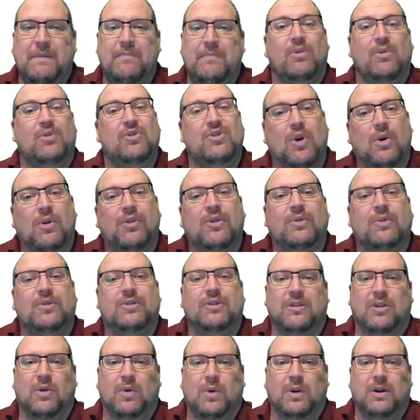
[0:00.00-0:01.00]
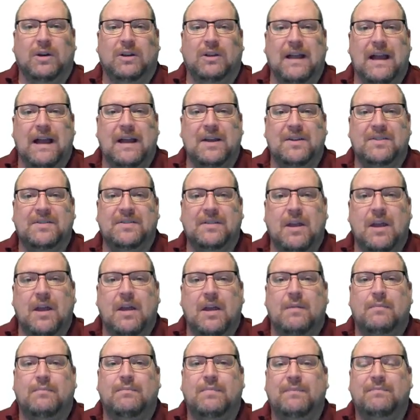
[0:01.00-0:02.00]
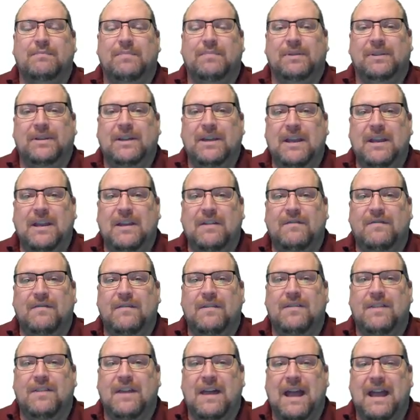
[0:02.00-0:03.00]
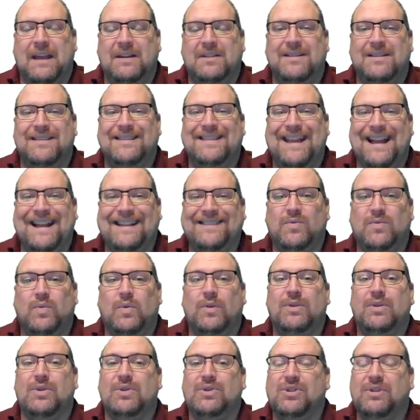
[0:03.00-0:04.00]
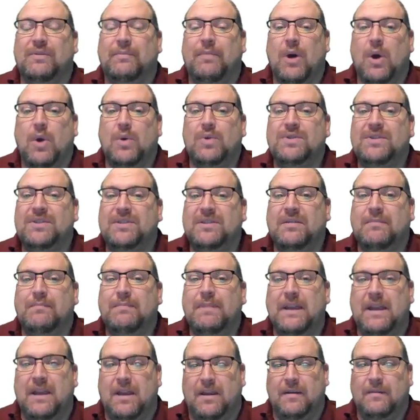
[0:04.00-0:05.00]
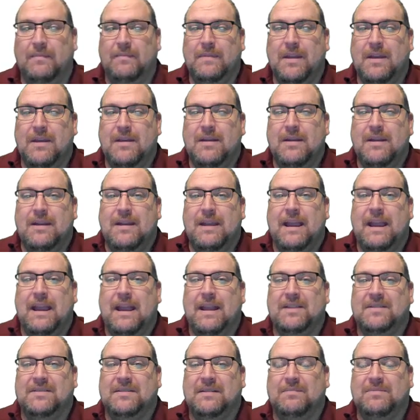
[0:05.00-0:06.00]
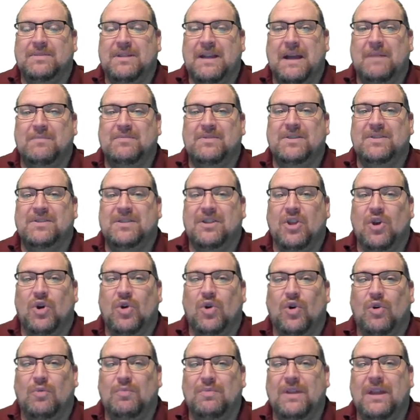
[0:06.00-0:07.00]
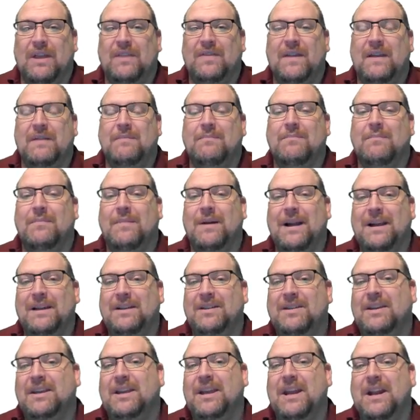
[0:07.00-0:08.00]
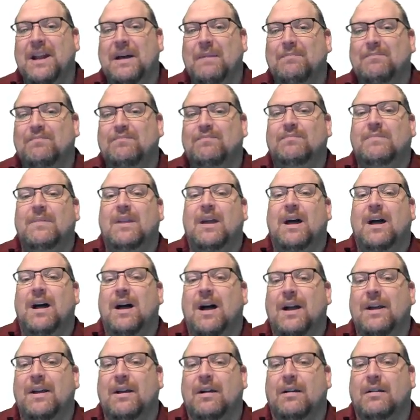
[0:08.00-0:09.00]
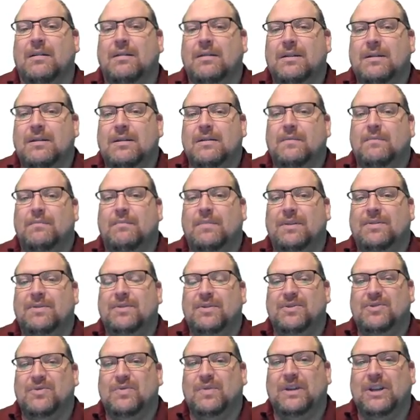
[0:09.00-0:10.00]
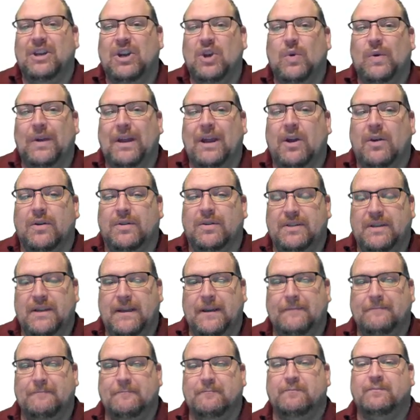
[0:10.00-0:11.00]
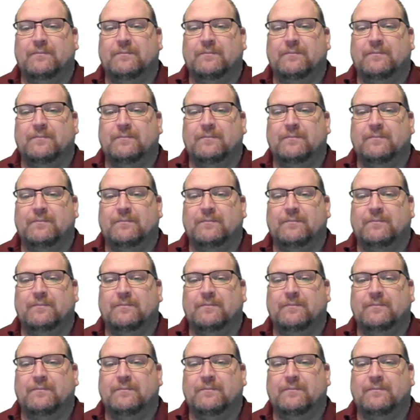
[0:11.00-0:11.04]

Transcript: people know they're in the lower class, but believe that that's where they're supposed to be. And sometimes it's in the hope that they might get up higher, but there's really no guarantee.